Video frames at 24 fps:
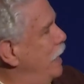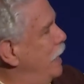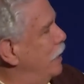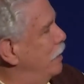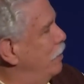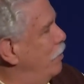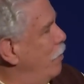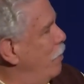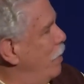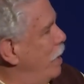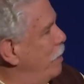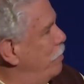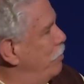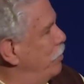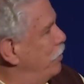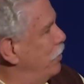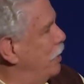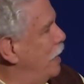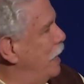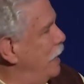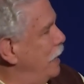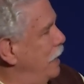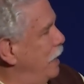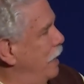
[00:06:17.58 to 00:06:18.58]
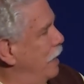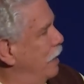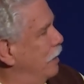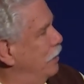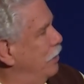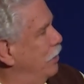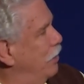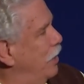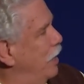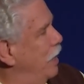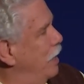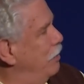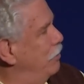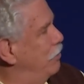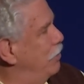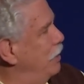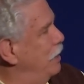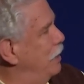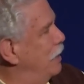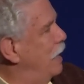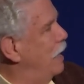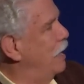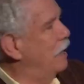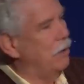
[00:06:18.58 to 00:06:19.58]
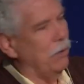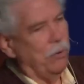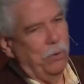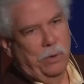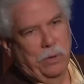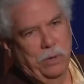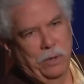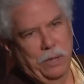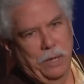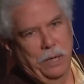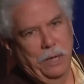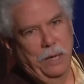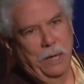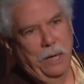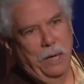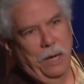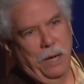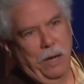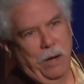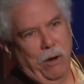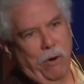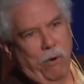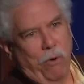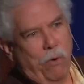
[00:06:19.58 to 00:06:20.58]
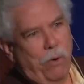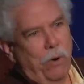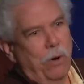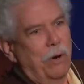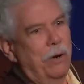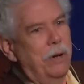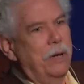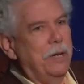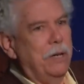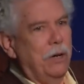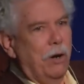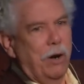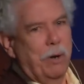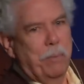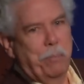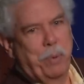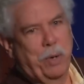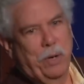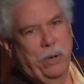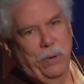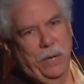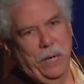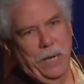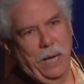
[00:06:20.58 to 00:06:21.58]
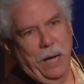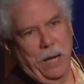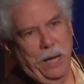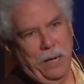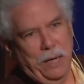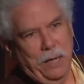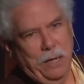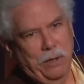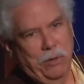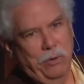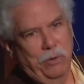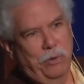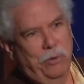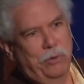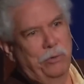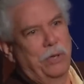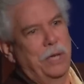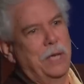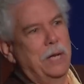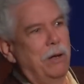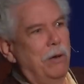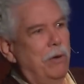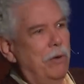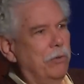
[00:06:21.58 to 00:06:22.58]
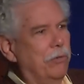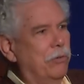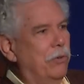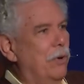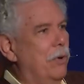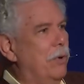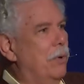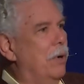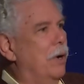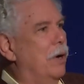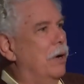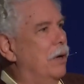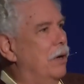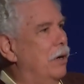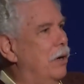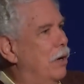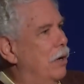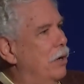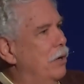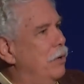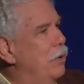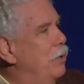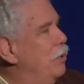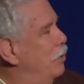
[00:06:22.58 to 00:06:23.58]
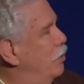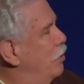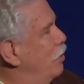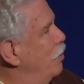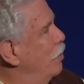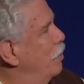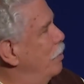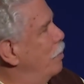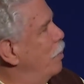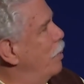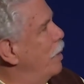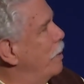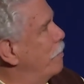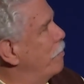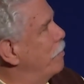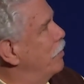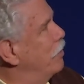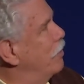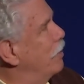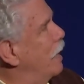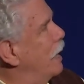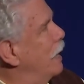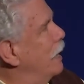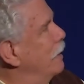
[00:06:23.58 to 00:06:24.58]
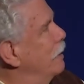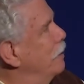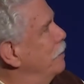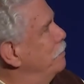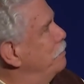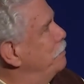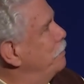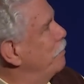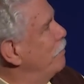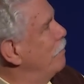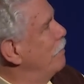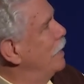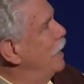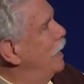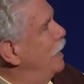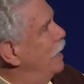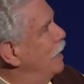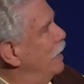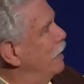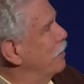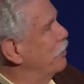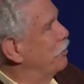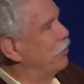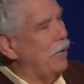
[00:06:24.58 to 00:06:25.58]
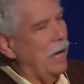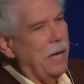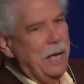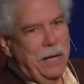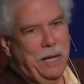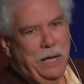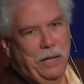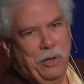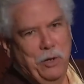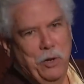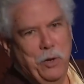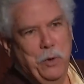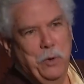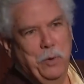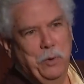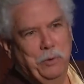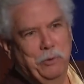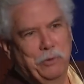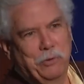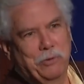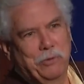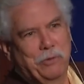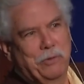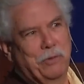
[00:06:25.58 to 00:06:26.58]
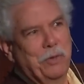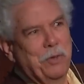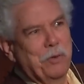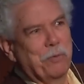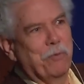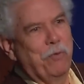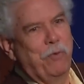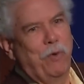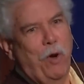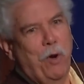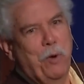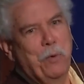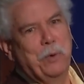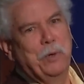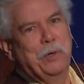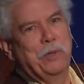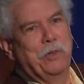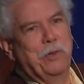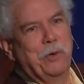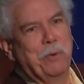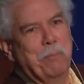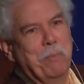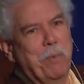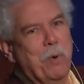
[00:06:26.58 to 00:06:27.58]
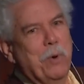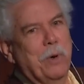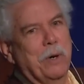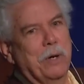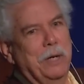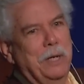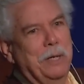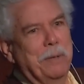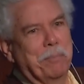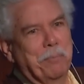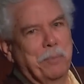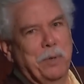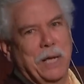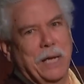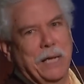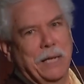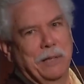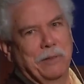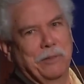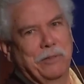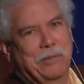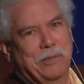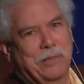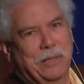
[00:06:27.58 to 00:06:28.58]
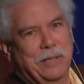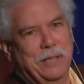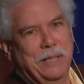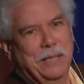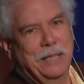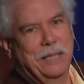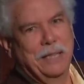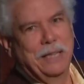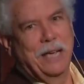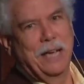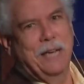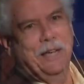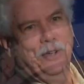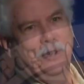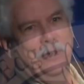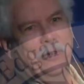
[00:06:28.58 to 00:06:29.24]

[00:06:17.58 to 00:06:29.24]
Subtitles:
at the website, edgarcayce.org, or in our periodicals and also on our YouTube website. Exciting news. Look forward to more updates. Thank